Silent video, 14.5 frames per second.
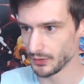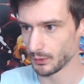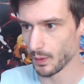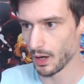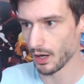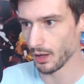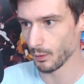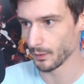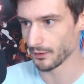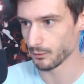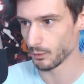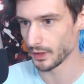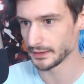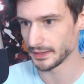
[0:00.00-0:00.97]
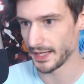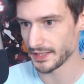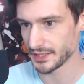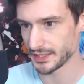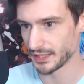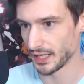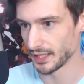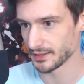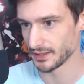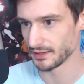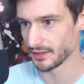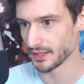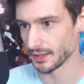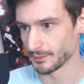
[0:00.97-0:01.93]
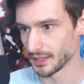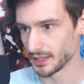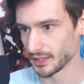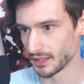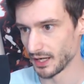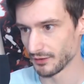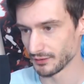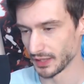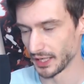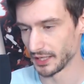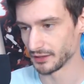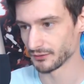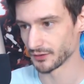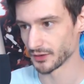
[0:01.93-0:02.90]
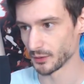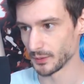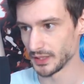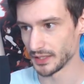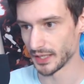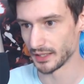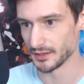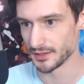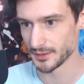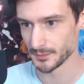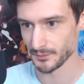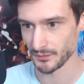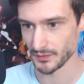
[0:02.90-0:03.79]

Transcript: you all with one last thought and then I'm getting offline for the weekend